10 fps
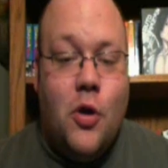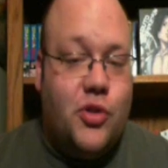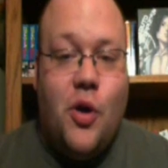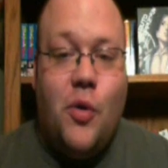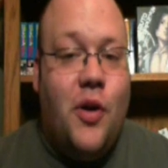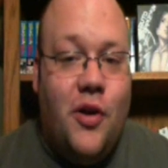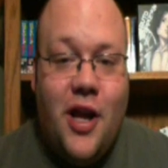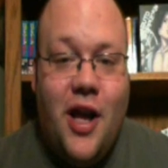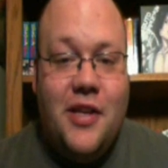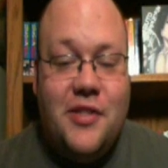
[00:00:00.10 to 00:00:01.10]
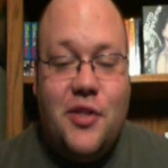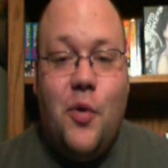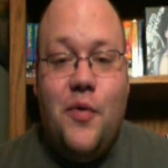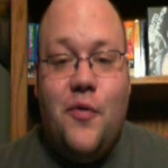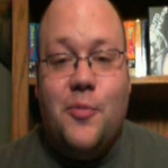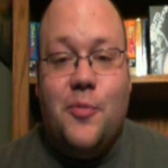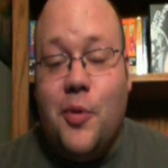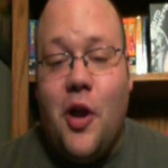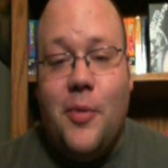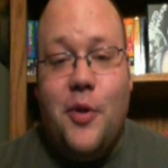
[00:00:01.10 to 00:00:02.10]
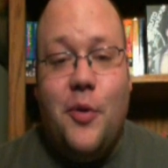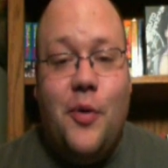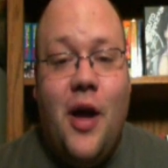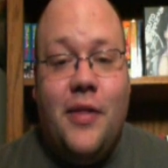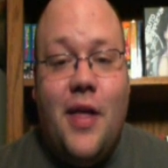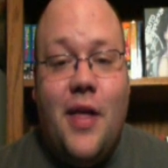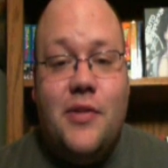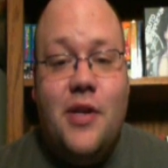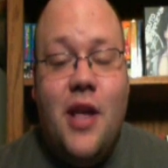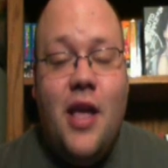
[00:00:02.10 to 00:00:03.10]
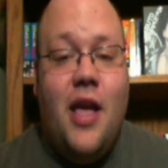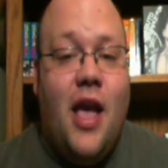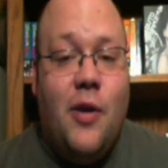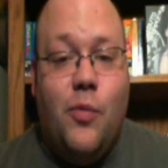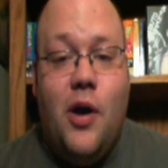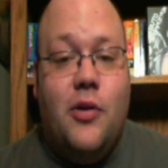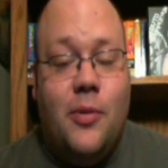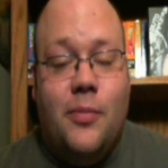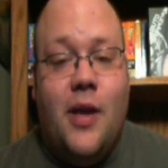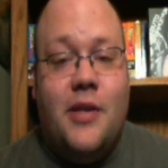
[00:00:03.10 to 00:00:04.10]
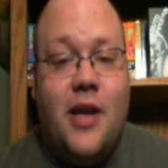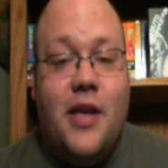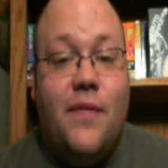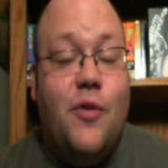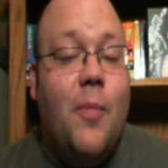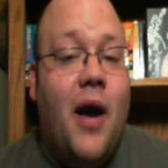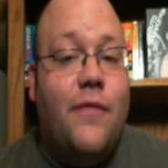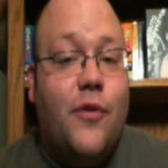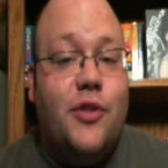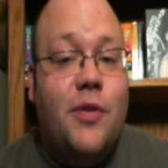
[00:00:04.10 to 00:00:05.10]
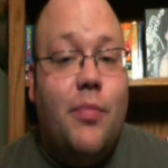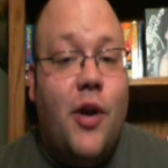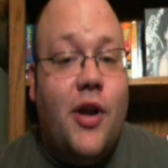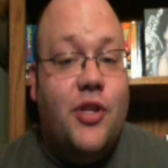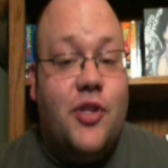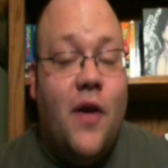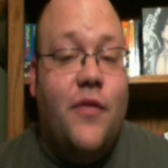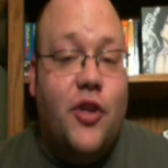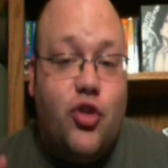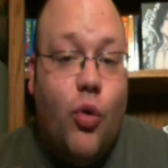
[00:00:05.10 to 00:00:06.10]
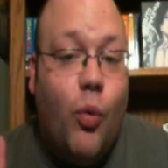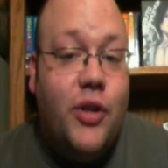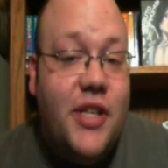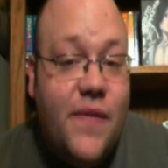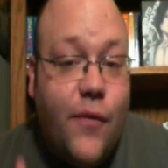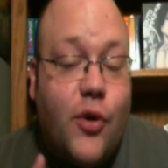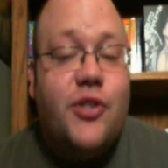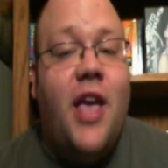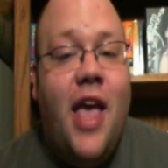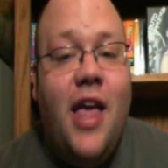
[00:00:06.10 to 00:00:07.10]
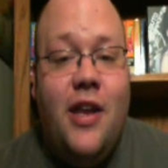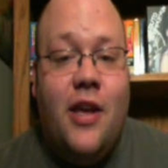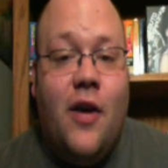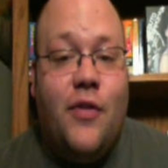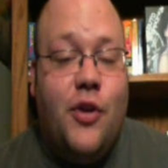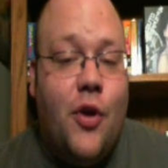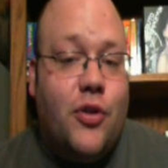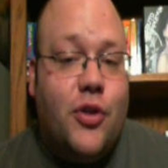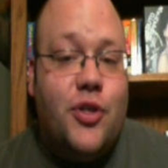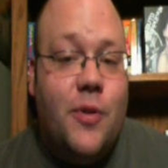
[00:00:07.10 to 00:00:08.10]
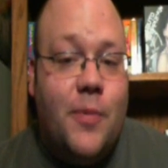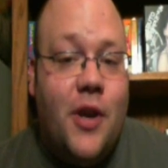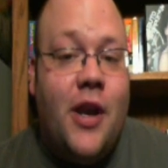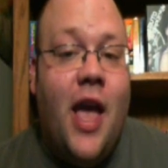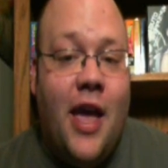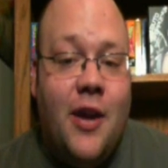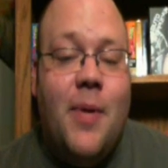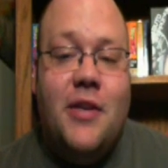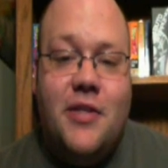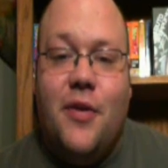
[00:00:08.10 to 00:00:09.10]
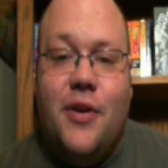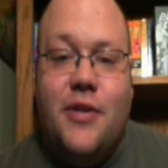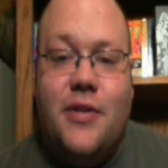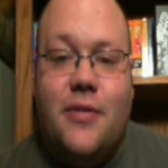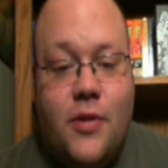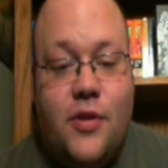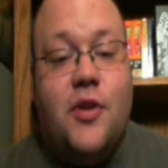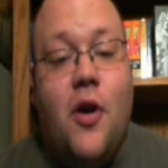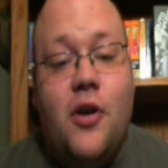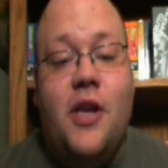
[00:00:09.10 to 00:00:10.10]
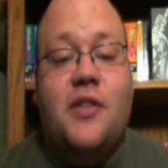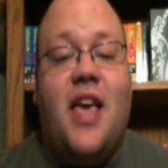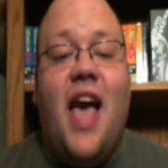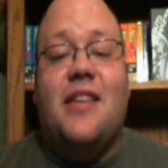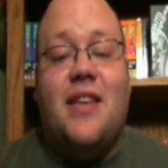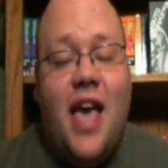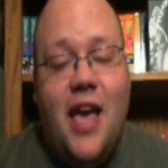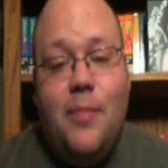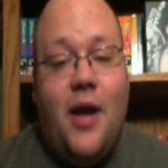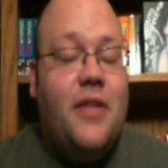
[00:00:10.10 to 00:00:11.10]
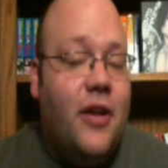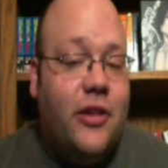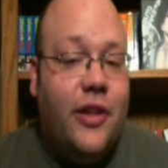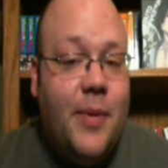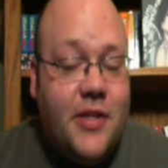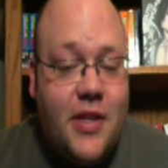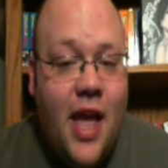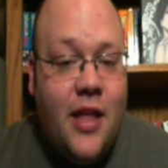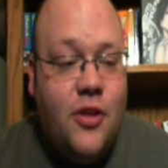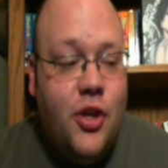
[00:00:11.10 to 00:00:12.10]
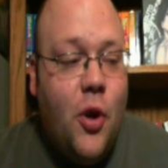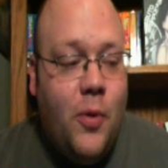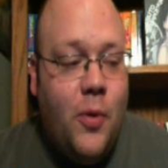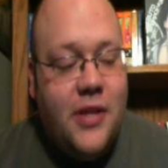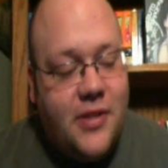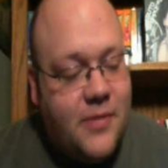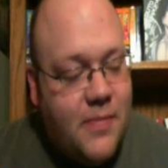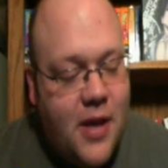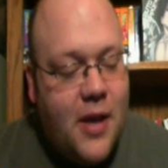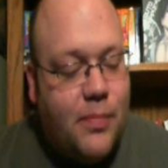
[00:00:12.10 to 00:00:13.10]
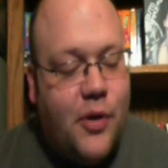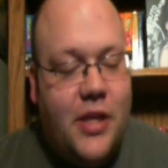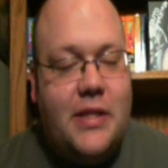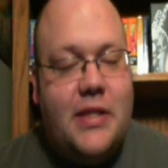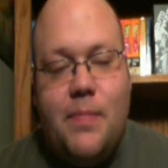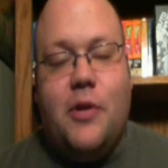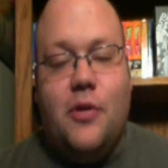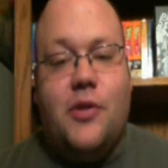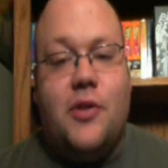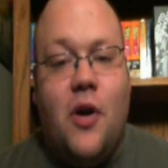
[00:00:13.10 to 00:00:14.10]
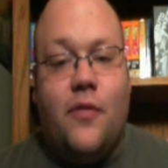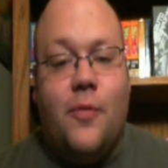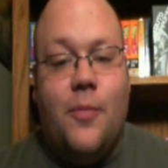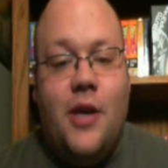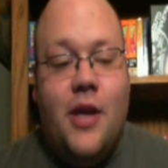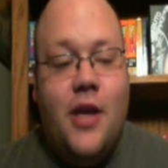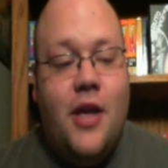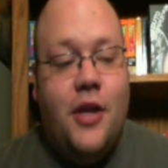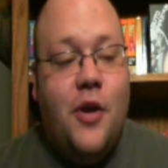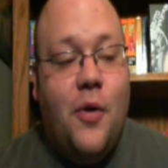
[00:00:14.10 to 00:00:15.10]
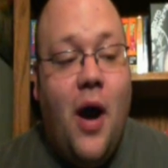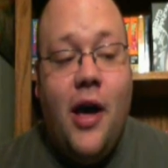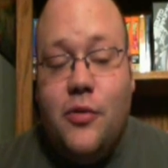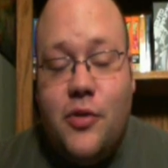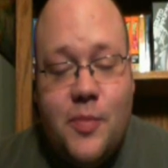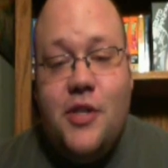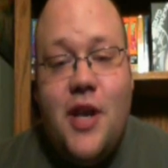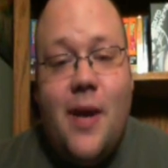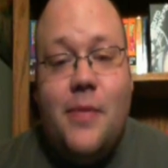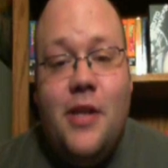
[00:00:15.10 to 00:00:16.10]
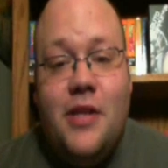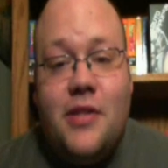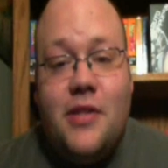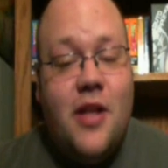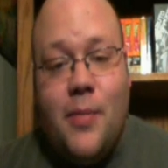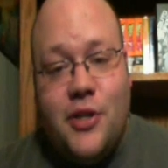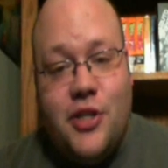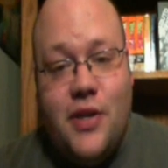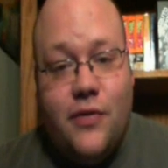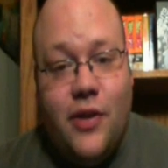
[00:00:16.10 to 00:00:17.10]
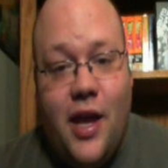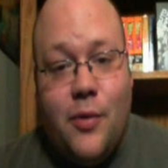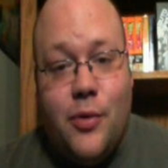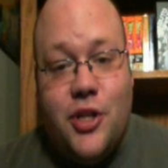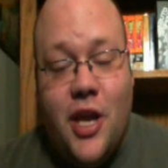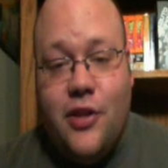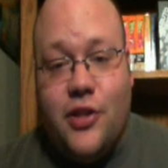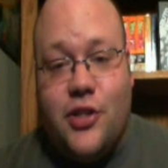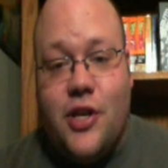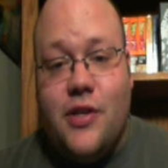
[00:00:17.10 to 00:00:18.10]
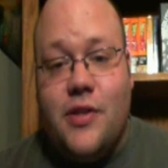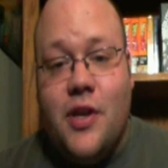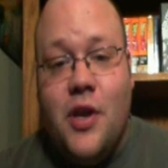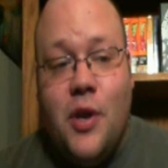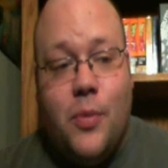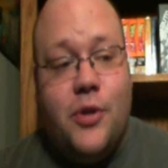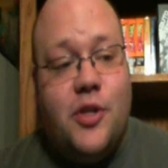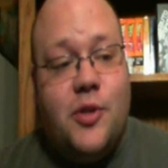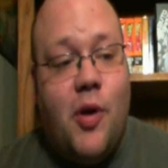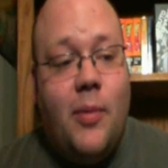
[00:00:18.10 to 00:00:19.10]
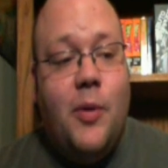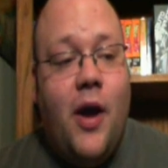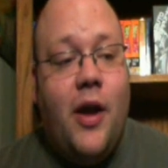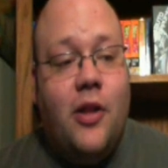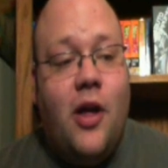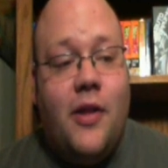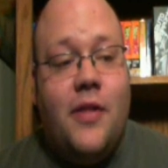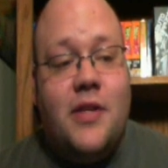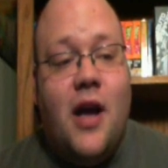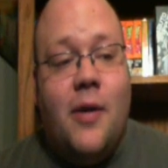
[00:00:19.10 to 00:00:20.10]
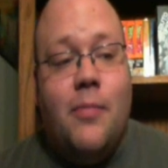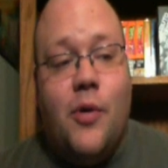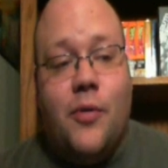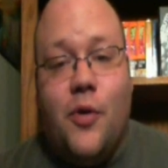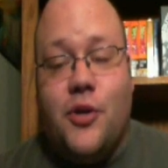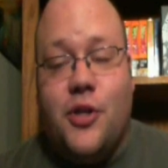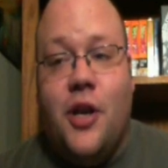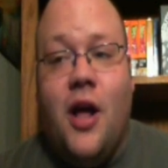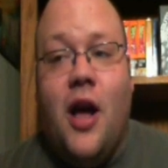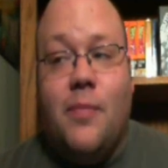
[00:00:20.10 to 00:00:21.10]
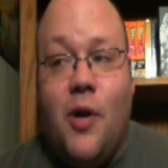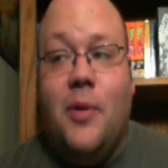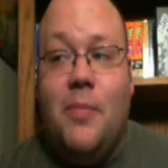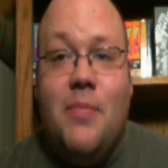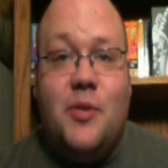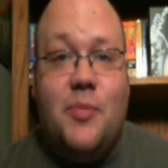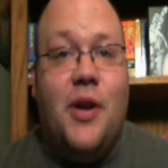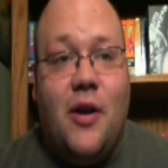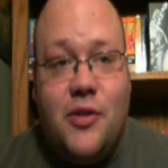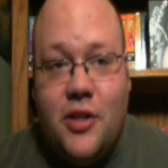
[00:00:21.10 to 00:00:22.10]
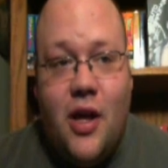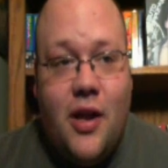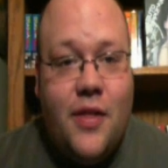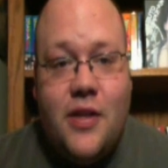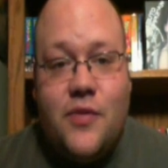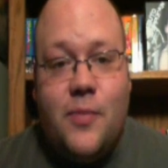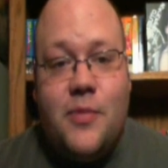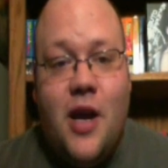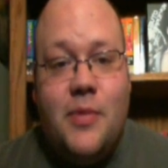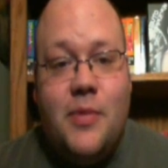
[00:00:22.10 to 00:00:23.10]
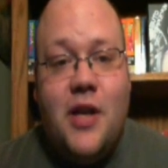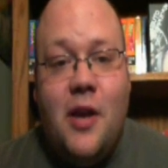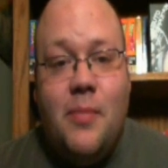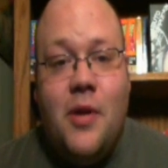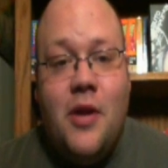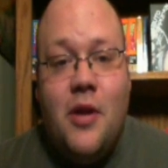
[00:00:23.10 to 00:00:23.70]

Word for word: What's going on, guys? It's Corey from Super Kami Guru 9000, and welcome as I give you my first impressions of the 21st ending of the Naruto Shippuden anime series. The song is Cascade by The Unlimits, and you know, it's a pretty typical song for me. You know, I don't speak Japanese, it's not my chief language. English is. Which is probably why a lot of the time both Christian and I probably mispronounce a lot of things from time to time,